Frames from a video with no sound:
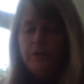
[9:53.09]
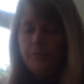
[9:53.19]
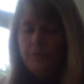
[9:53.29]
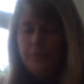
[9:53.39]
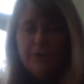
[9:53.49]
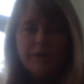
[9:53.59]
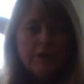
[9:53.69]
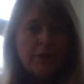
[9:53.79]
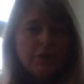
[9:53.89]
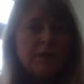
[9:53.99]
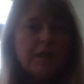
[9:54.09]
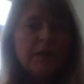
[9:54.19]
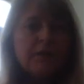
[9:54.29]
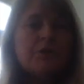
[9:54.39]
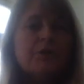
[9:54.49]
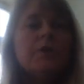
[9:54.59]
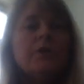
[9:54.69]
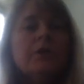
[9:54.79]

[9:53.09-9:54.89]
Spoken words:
you put it in your containers,